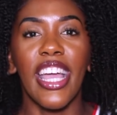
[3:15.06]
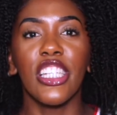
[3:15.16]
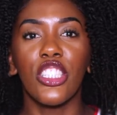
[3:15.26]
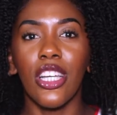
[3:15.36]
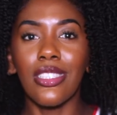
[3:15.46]

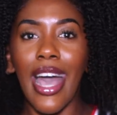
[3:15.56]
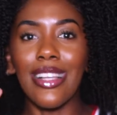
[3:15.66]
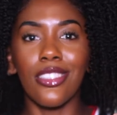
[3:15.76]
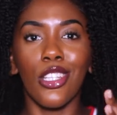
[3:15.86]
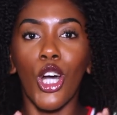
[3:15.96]
It just
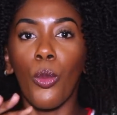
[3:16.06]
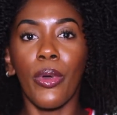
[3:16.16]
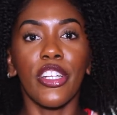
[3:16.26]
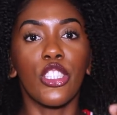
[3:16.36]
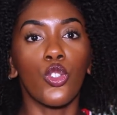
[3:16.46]
has a little
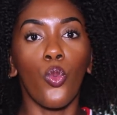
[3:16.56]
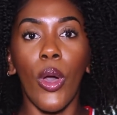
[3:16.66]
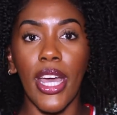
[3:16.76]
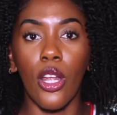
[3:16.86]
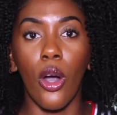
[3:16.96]
bit of
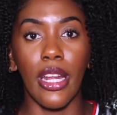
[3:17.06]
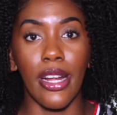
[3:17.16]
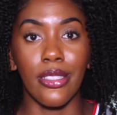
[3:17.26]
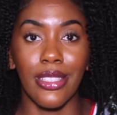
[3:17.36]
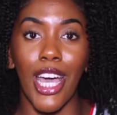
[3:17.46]
sweat on
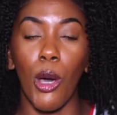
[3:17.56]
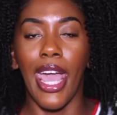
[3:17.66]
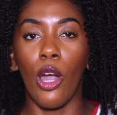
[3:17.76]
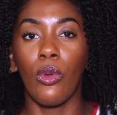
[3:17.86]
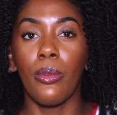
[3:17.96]
our
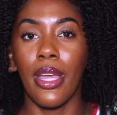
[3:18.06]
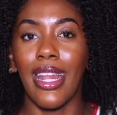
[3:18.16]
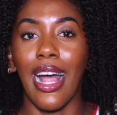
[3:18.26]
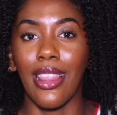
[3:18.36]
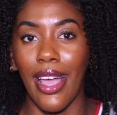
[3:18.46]
scalp and we may
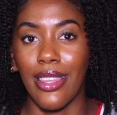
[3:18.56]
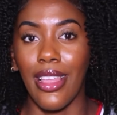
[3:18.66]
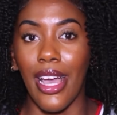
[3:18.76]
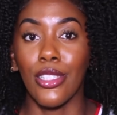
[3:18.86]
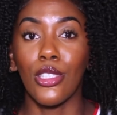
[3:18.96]
not like
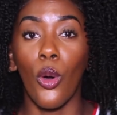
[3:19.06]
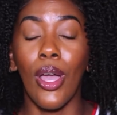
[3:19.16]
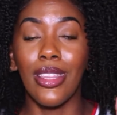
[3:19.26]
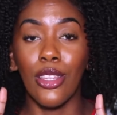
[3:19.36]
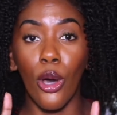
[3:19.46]
that. So
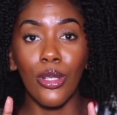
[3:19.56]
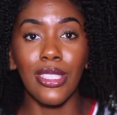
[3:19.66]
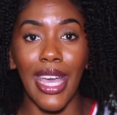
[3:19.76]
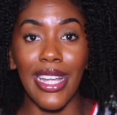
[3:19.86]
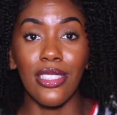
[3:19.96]
in those
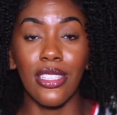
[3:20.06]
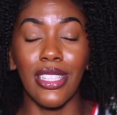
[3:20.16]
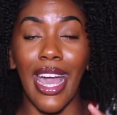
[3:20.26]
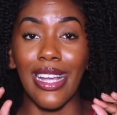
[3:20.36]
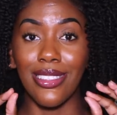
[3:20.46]
cases,
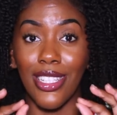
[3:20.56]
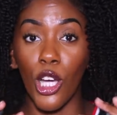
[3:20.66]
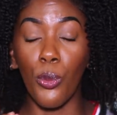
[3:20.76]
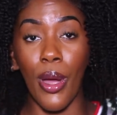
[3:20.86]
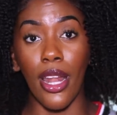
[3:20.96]
the
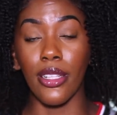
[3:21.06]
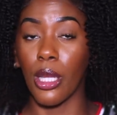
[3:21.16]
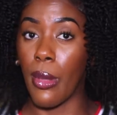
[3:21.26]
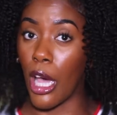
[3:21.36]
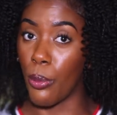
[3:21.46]
ideal product
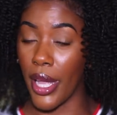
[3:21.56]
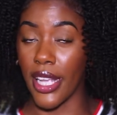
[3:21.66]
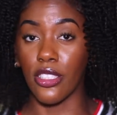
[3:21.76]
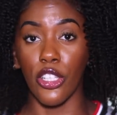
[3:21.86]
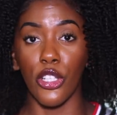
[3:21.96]
in my
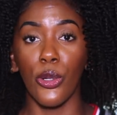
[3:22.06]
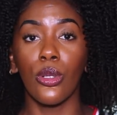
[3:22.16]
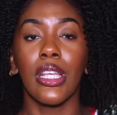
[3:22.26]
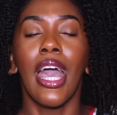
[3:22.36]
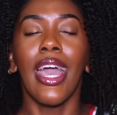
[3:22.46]
opinion to
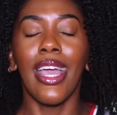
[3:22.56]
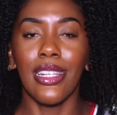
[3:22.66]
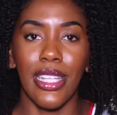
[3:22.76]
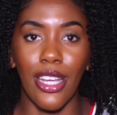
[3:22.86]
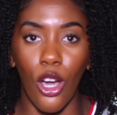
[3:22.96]
use
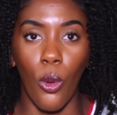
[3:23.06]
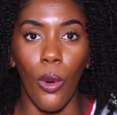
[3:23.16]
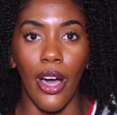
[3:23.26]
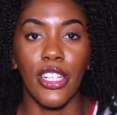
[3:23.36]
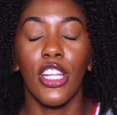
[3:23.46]
is a
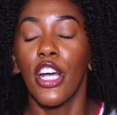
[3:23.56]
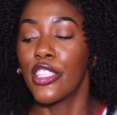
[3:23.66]
co-wash.